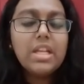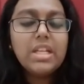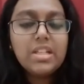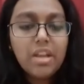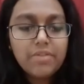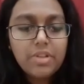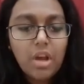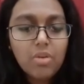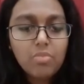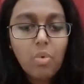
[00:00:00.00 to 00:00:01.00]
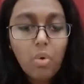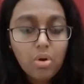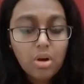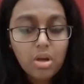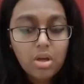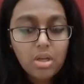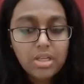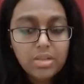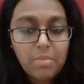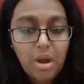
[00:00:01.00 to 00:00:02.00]
ETFs are more
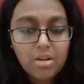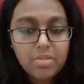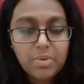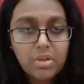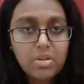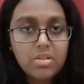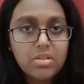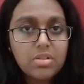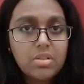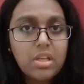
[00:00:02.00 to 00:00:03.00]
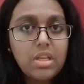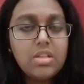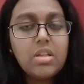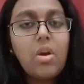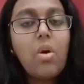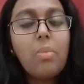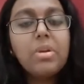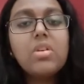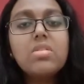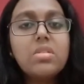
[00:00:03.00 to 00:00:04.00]
in demand is because
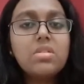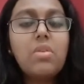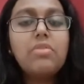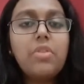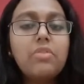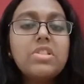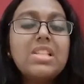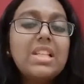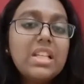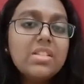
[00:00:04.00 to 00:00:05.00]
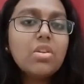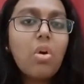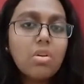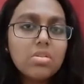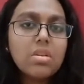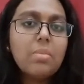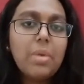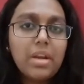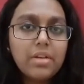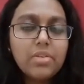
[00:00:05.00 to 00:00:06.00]
it's of its least cost
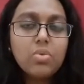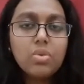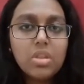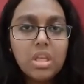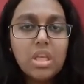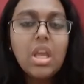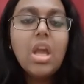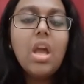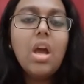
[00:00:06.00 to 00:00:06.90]
compared to the